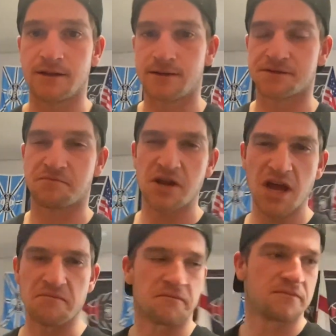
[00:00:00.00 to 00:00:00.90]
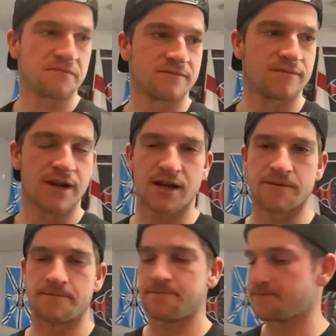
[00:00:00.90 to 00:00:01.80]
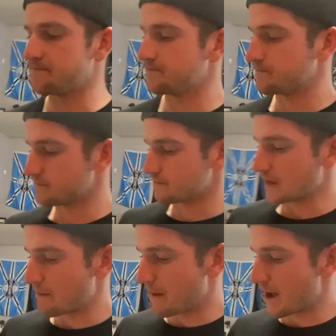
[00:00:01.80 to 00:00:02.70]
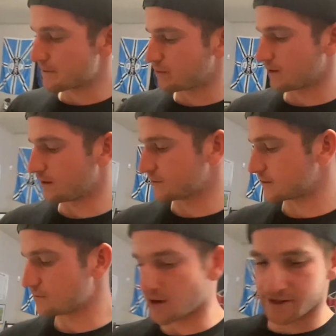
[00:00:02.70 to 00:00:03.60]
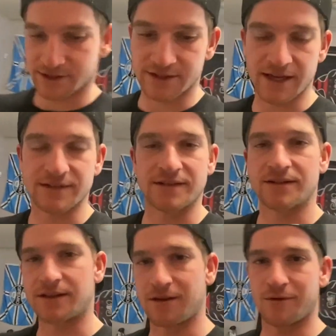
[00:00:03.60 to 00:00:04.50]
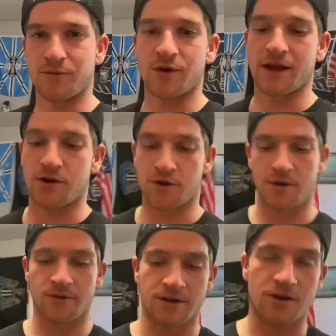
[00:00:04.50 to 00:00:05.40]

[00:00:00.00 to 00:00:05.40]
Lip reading: It's pretty good. Pretty good. I might have put a little too much. Tastes a little bit more like creamer than